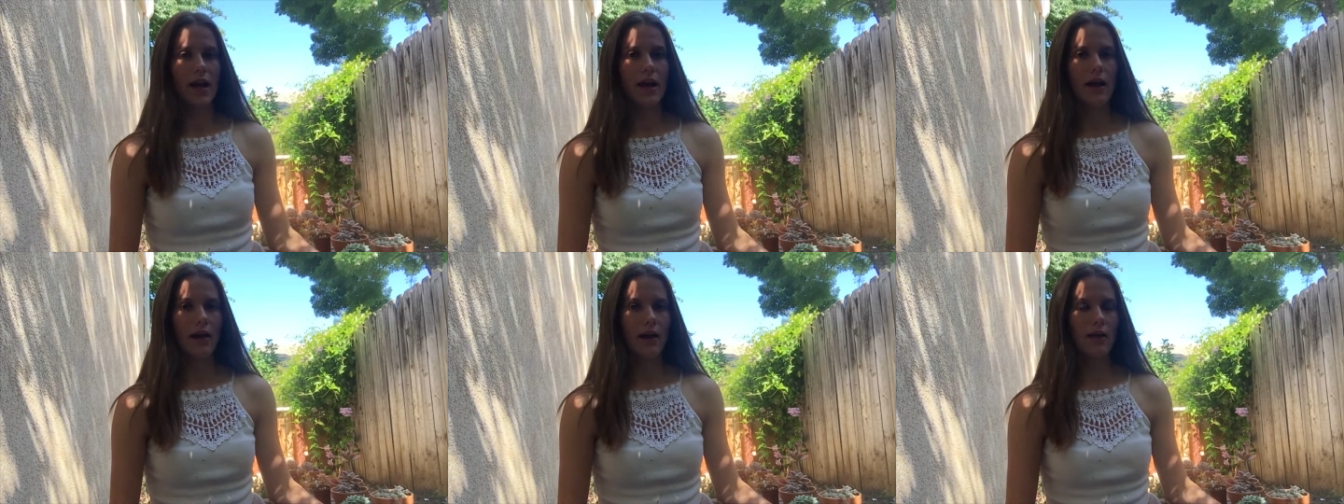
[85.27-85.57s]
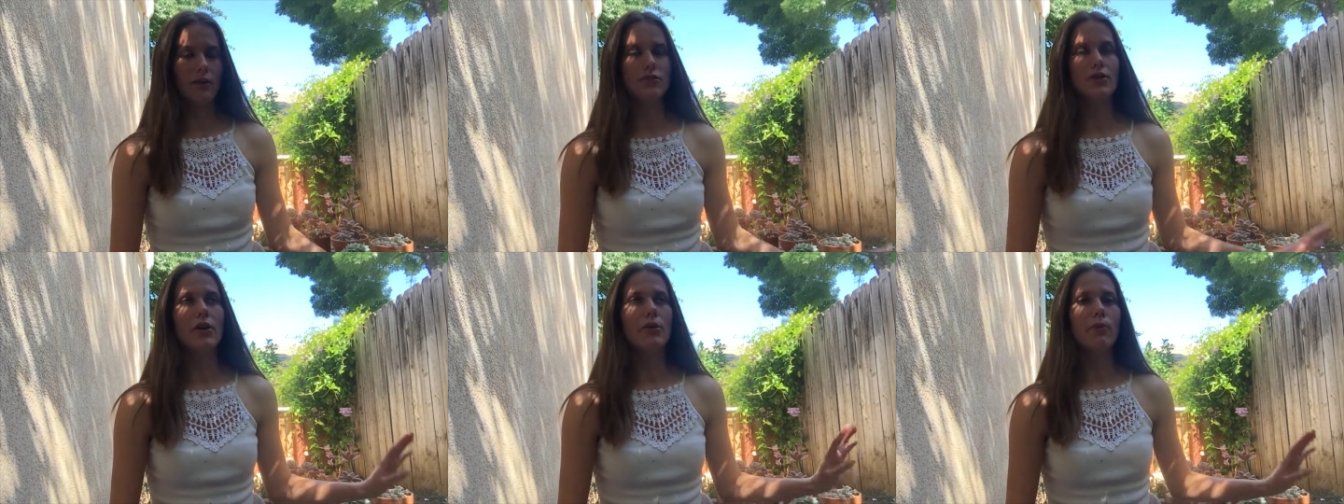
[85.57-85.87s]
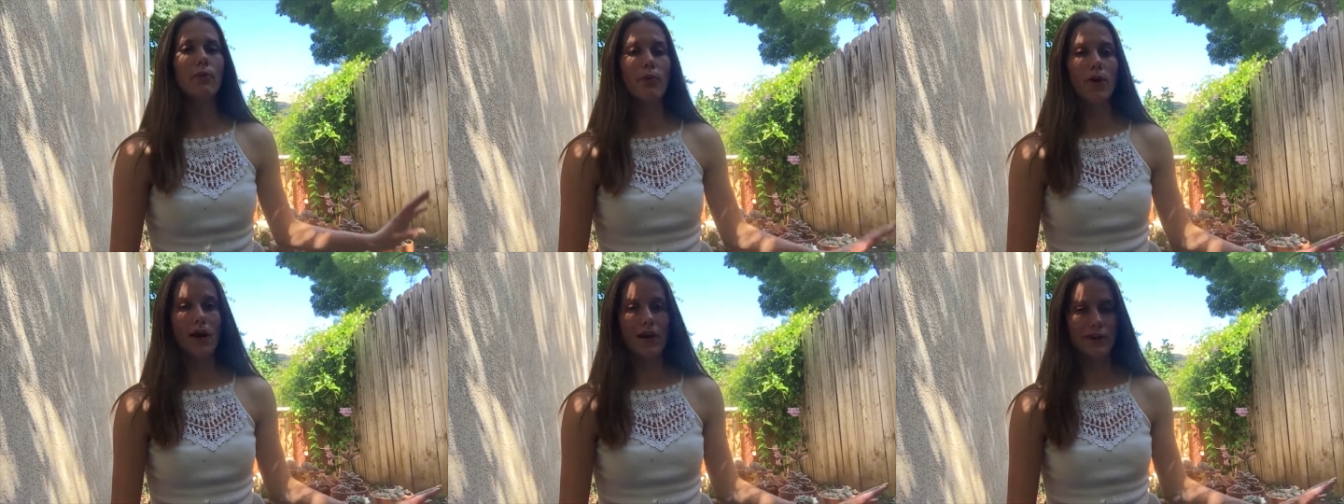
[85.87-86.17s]
or don't
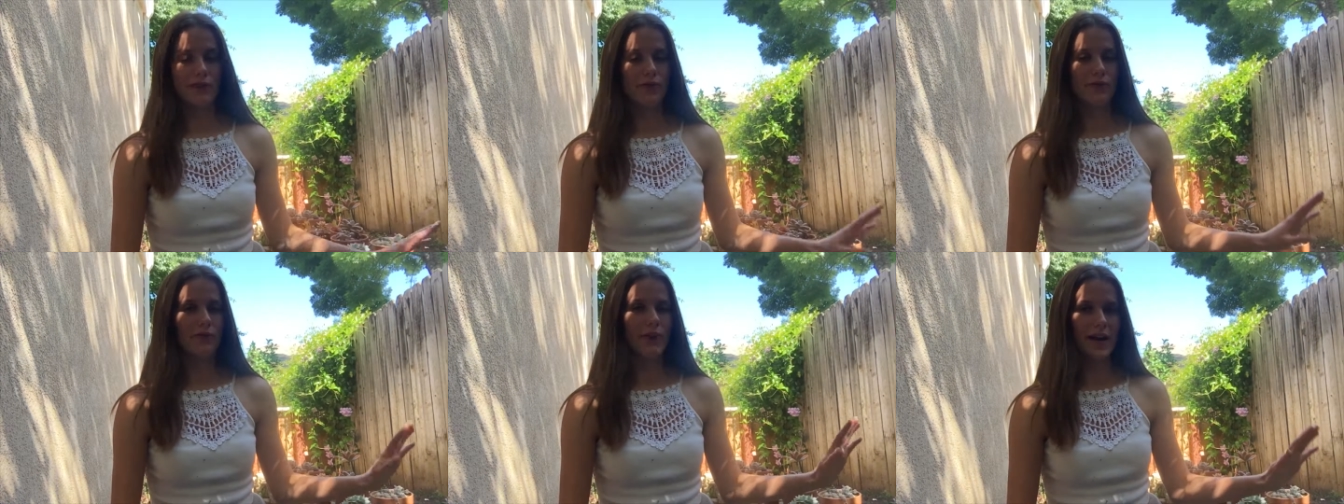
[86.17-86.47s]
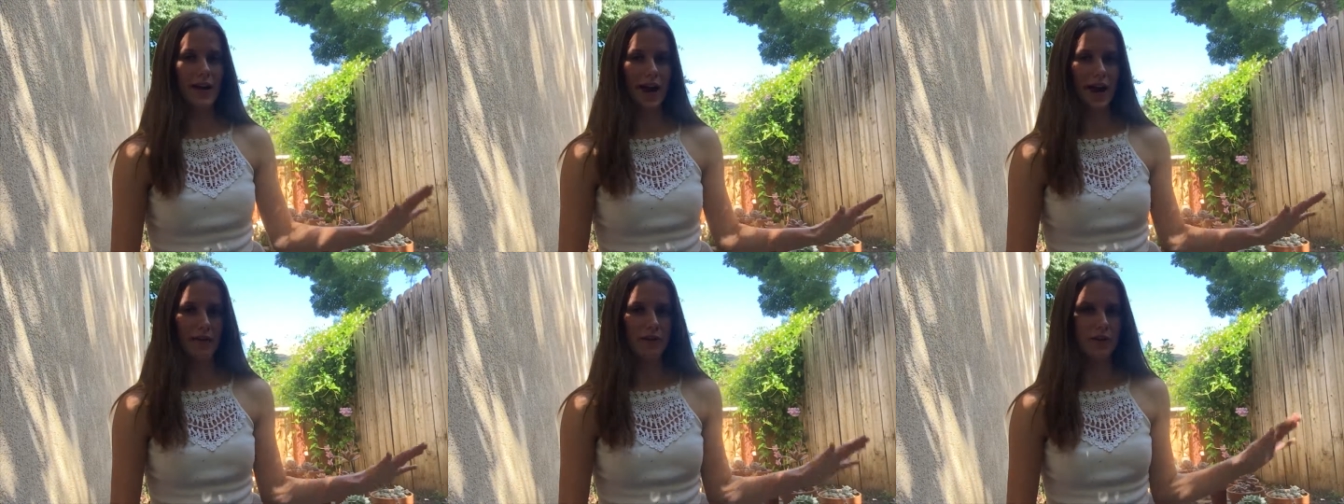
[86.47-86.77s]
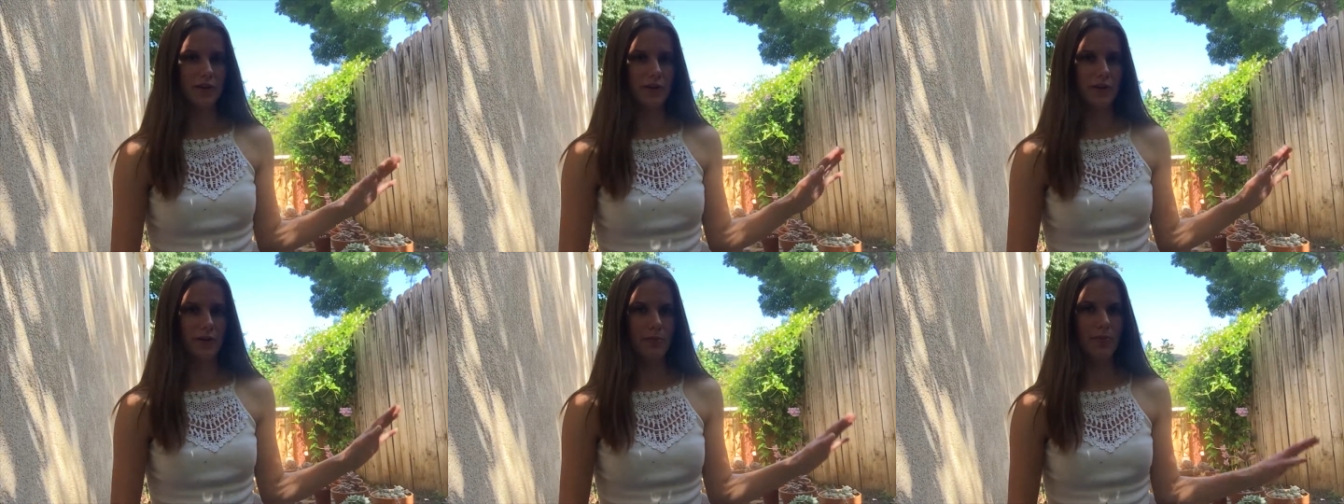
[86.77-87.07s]
water right after
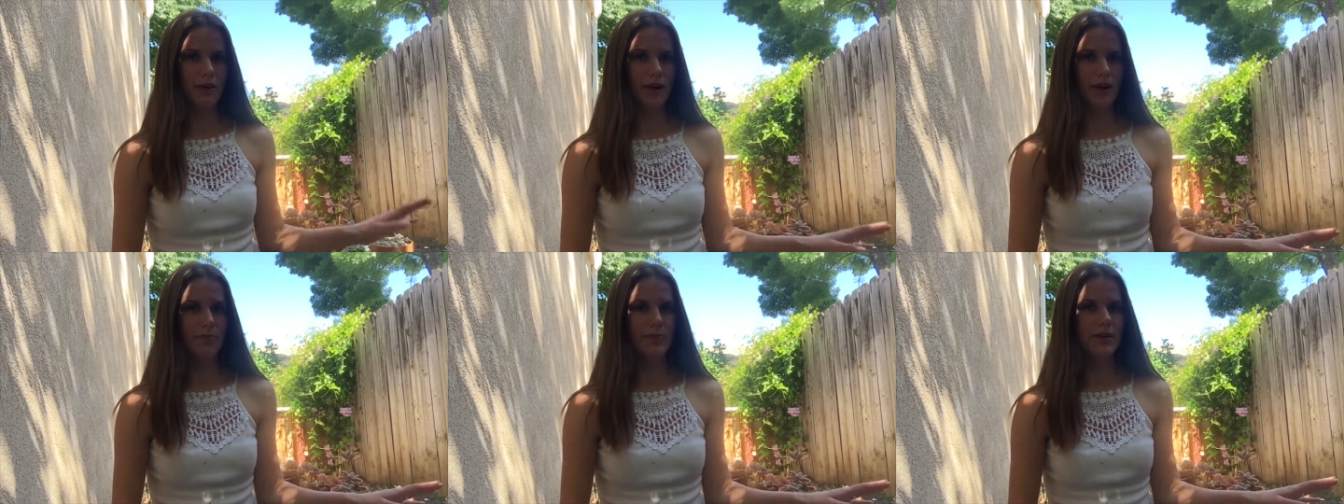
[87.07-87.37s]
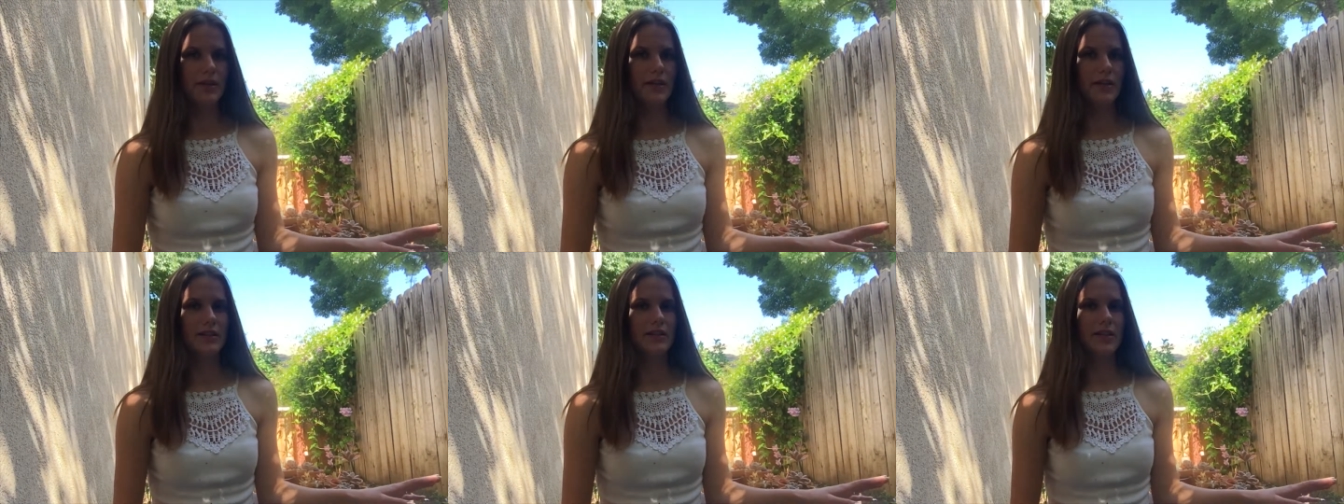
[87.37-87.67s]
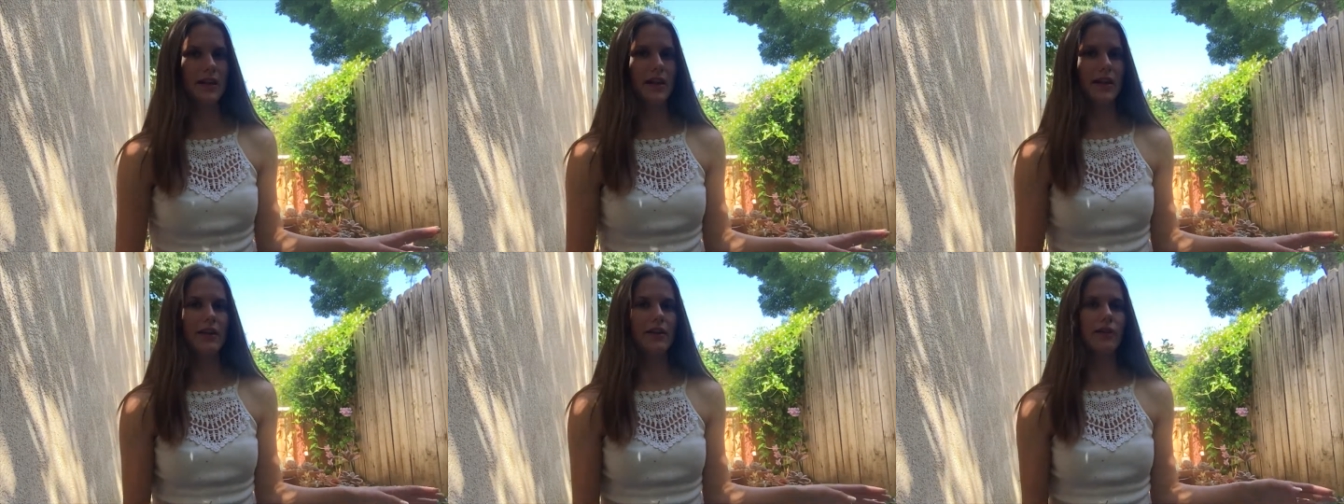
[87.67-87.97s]
you repot, because
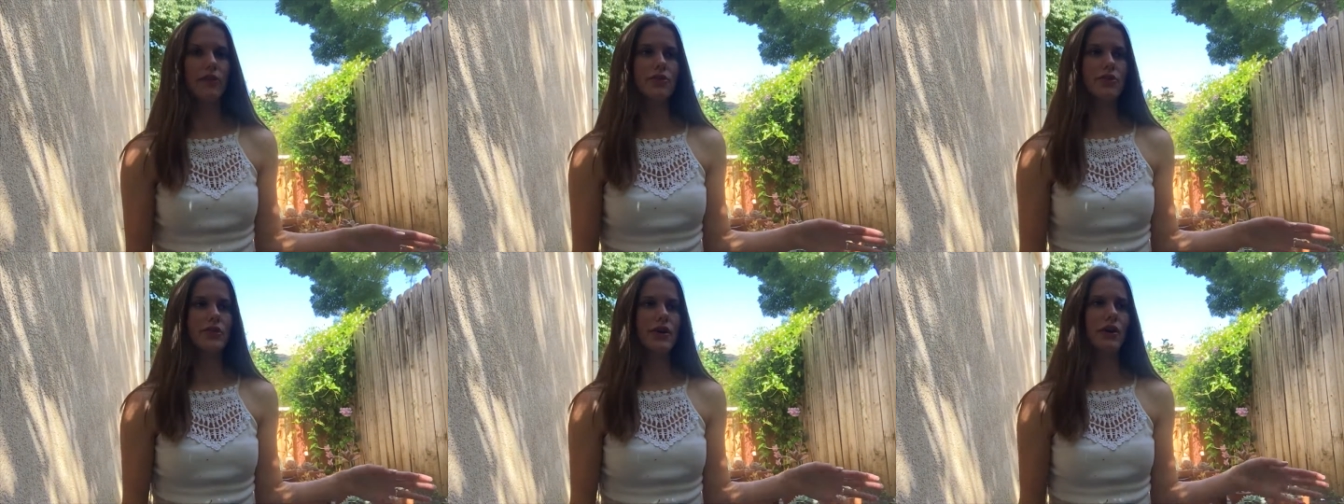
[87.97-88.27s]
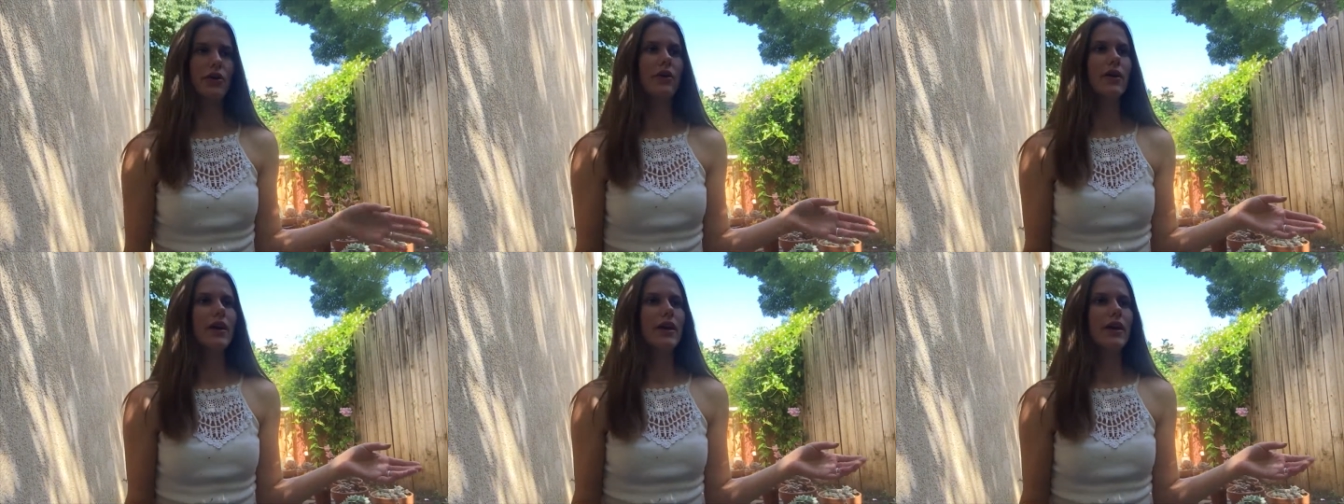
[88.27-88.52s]
that can also